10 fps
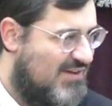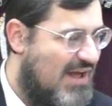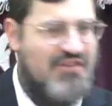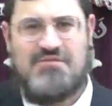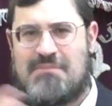
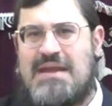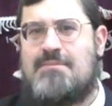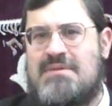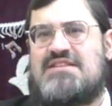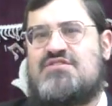And there's many
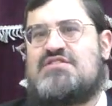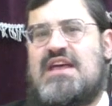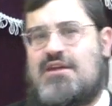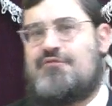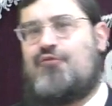mitzvahs
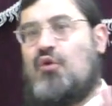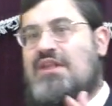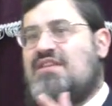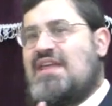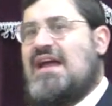that can fall
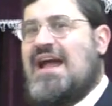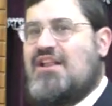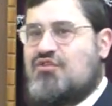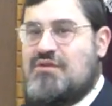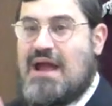into that
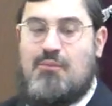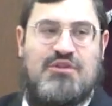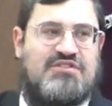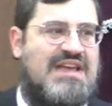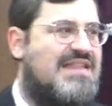category. I
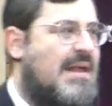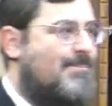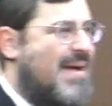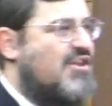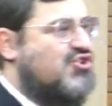would say
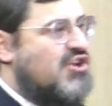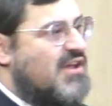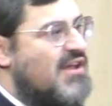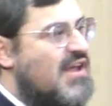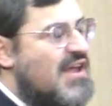that
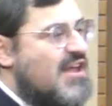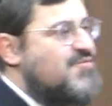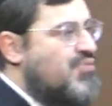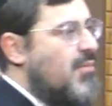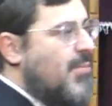benching
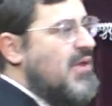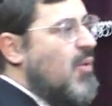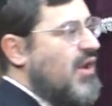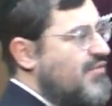is probably one